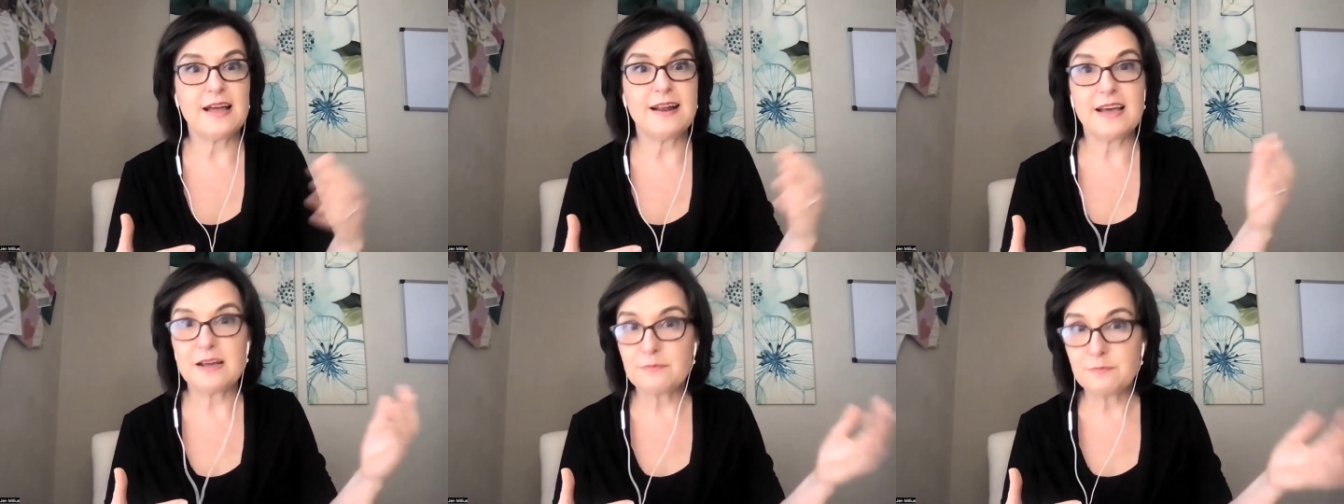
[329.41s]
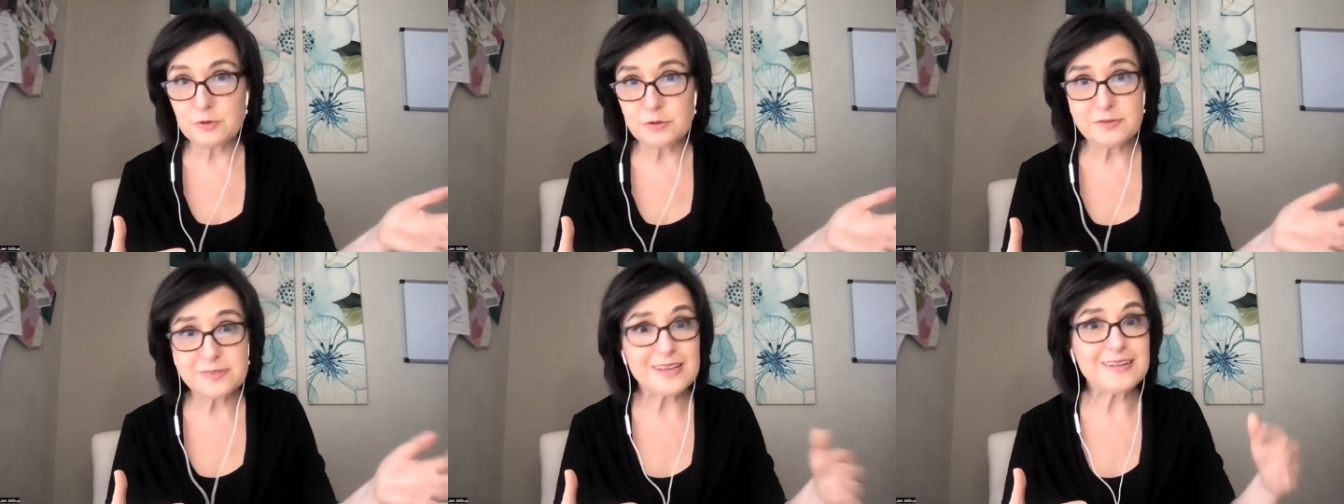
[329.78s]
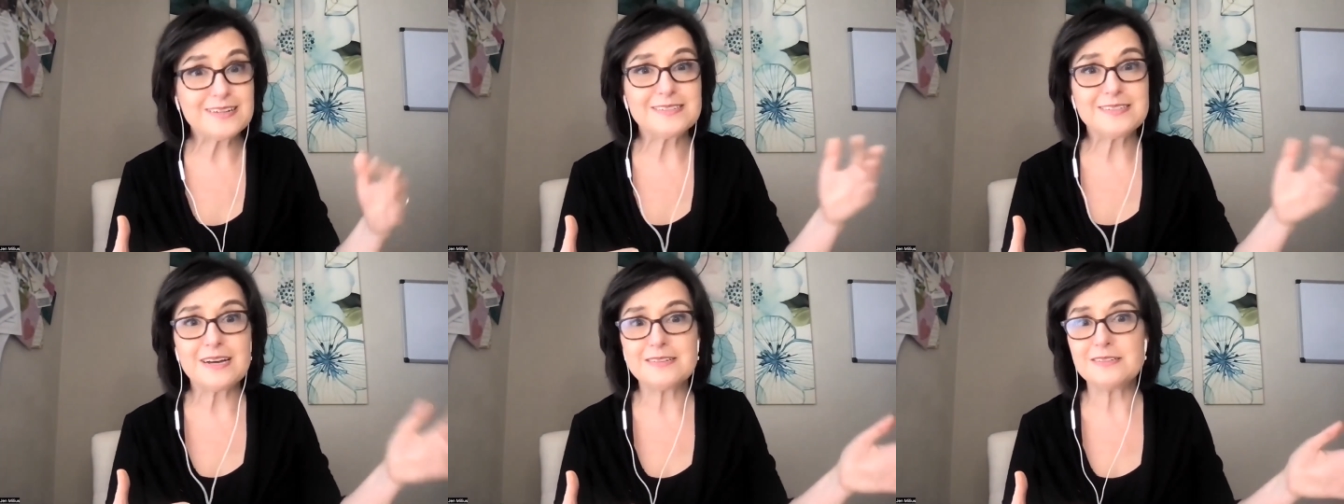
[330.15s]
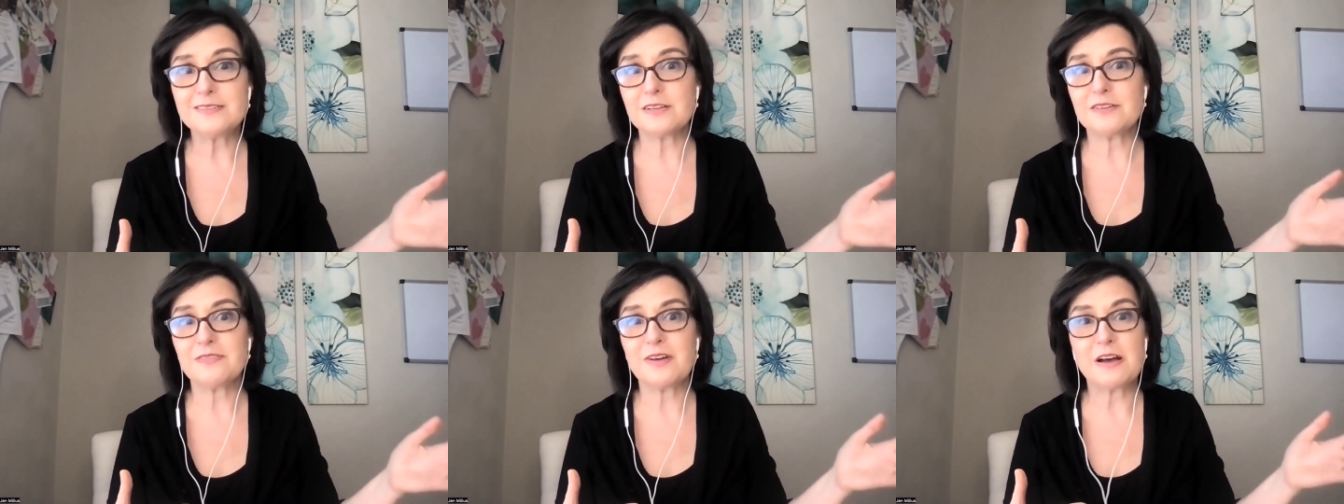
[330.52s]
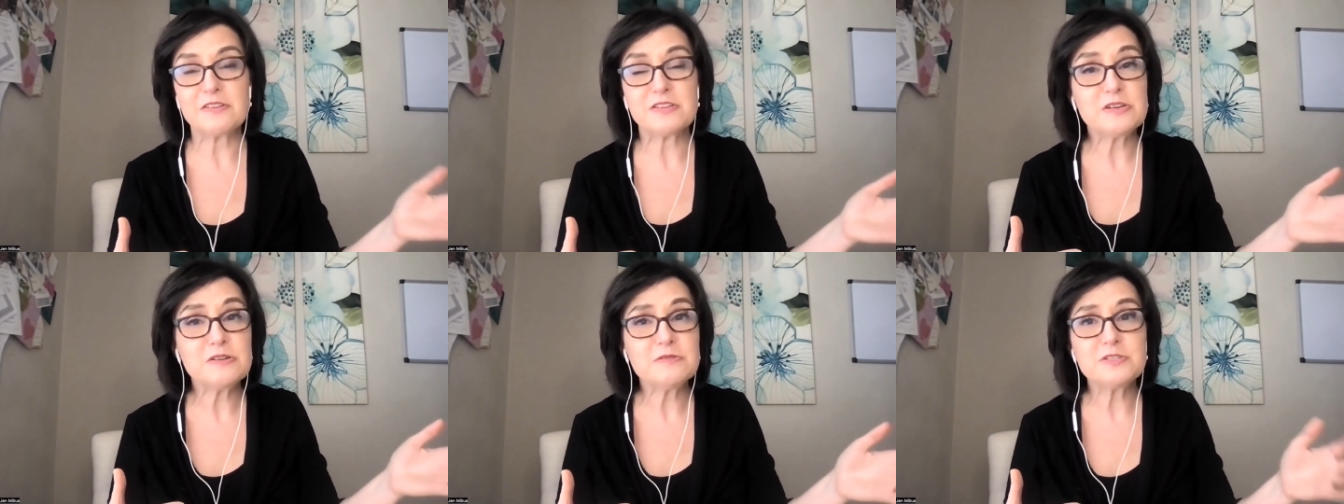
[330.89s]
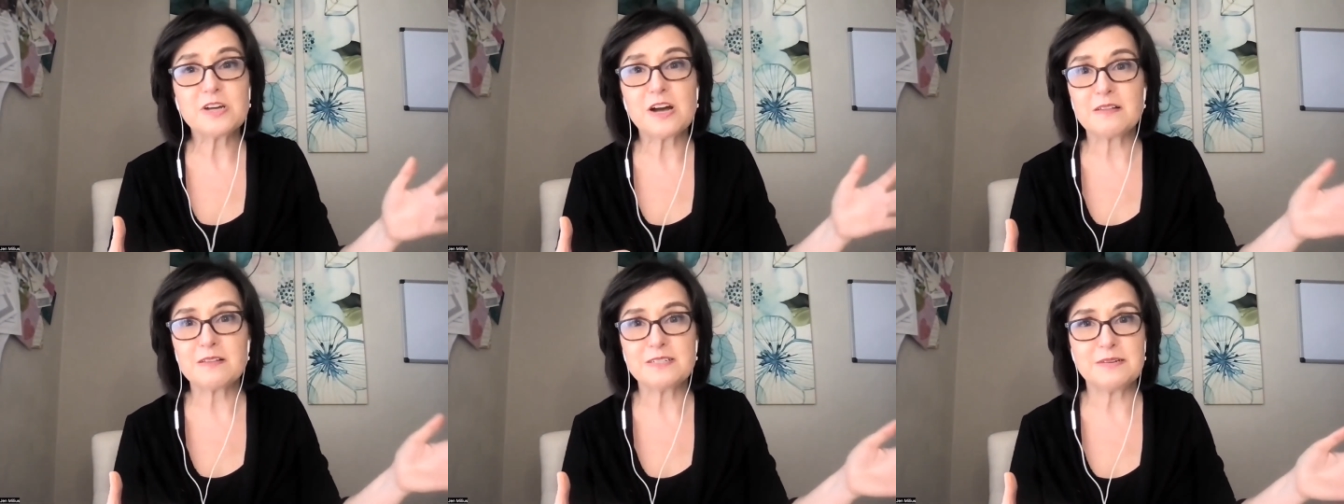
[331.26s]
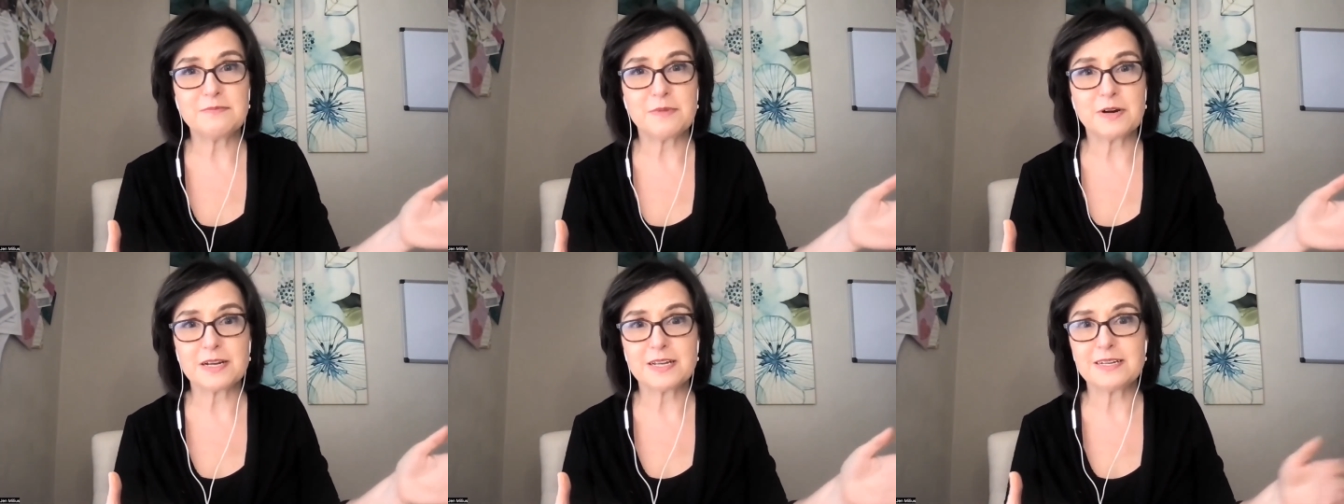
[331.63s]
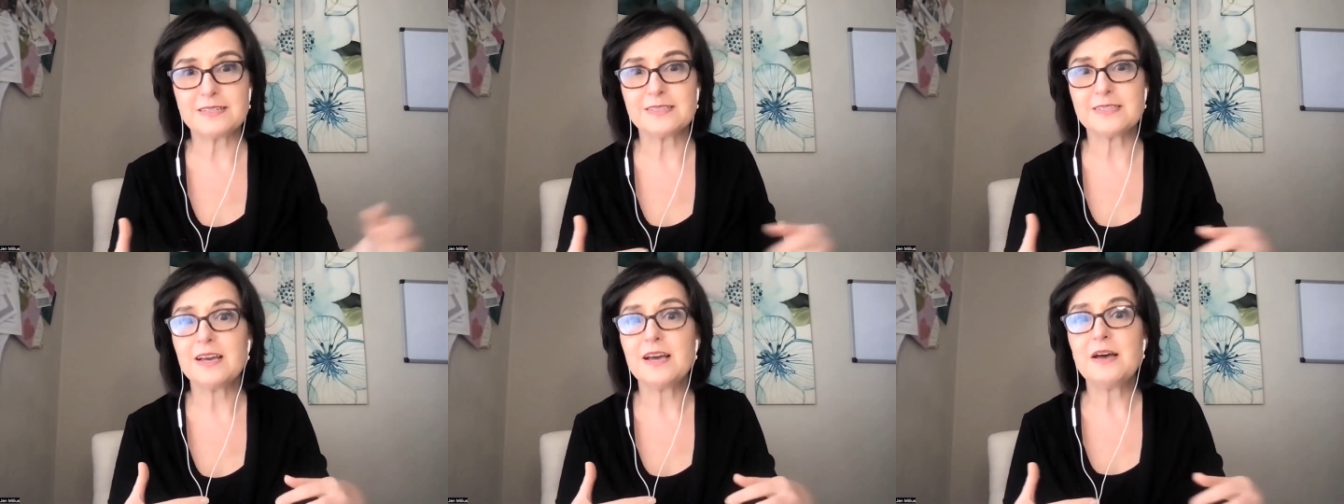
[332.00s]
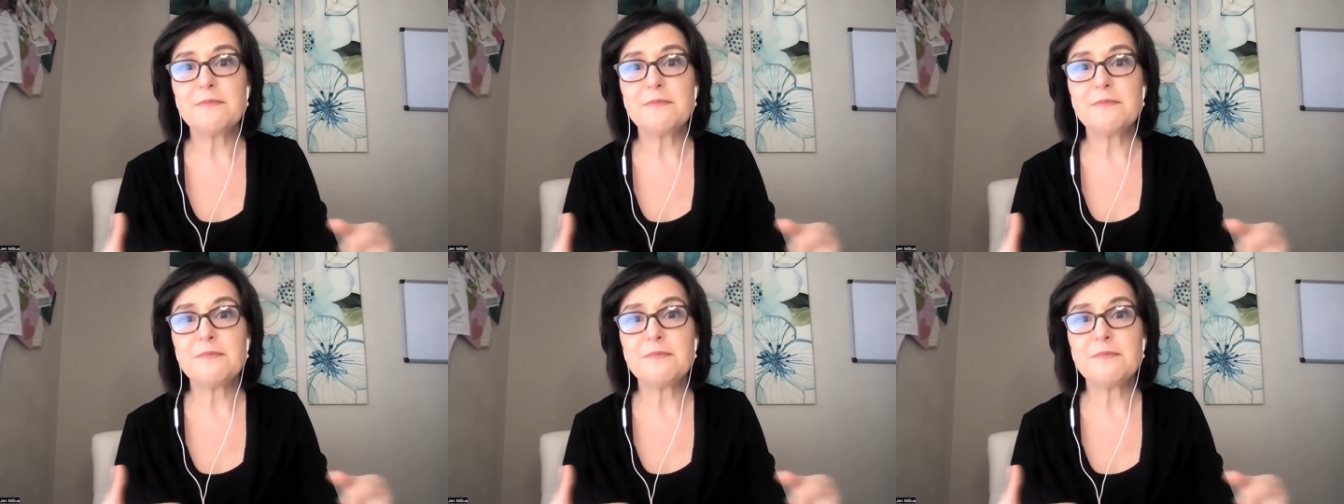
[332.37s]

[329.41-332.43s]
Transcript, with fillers: and had booths at dozens of huge holiday markets,